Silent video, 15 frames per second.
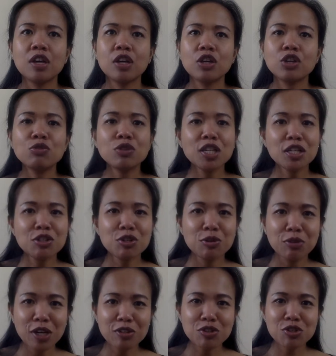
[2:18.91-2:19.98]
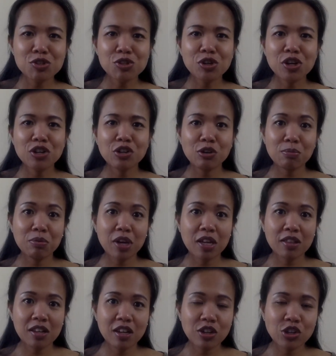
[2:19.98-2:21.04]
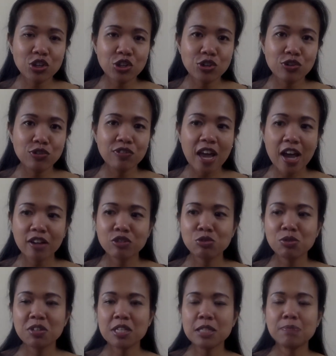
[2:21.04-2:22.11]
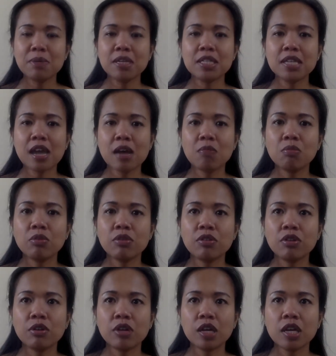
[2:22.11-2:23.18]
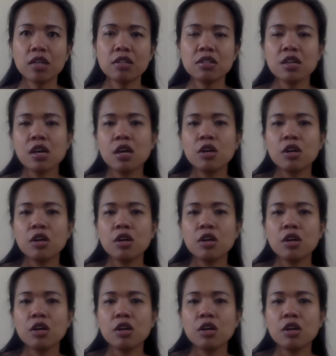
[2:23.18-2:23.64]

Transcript: need to register in your brain that you've actually spent time with your kids